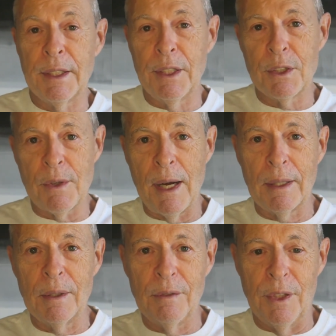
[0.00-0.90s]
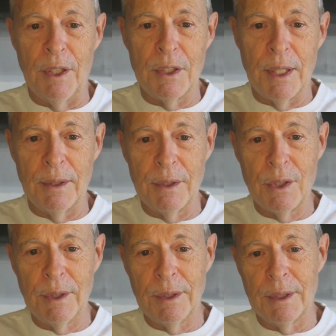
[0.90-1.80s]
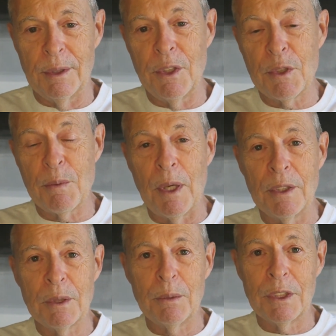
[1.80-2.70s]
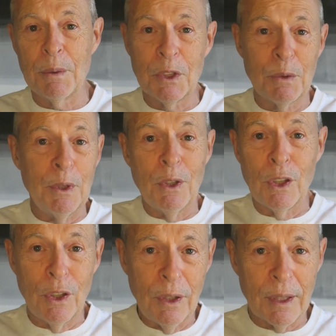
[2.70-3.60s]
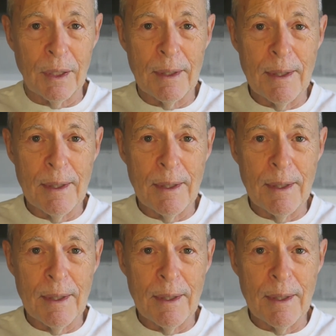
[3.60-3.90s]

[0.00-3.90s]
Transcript: and attractive and intelligent and responsible? It's supposed to be all good.